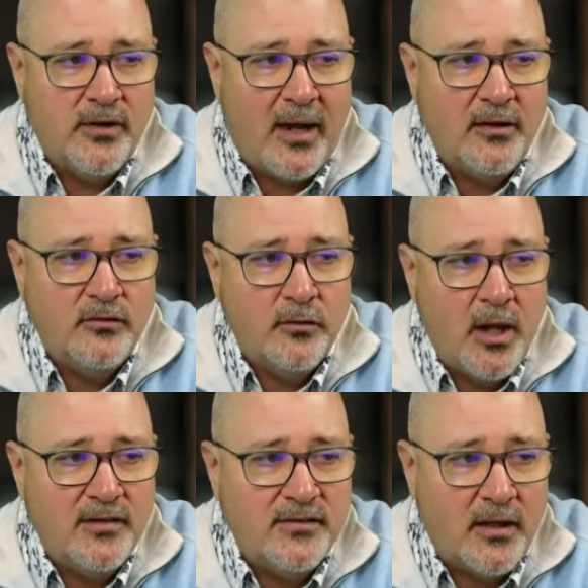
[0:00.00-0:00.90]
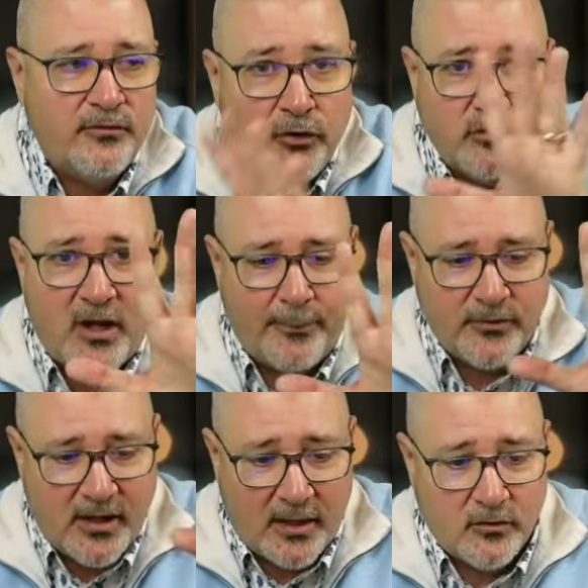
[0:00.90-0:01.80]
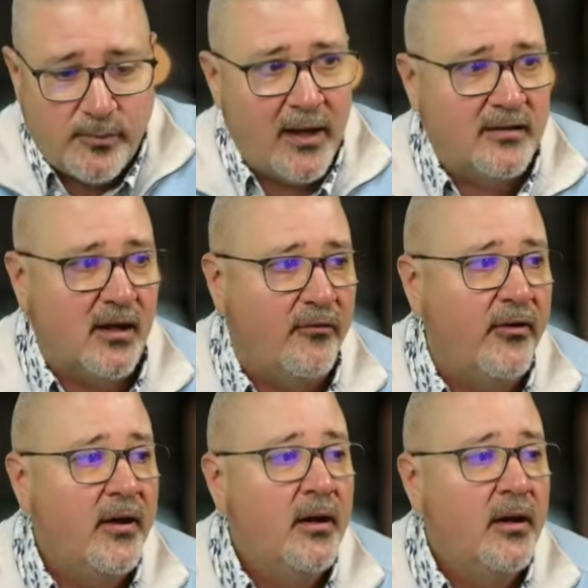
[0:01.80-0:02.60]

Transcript: That is a full stop sentence by itself.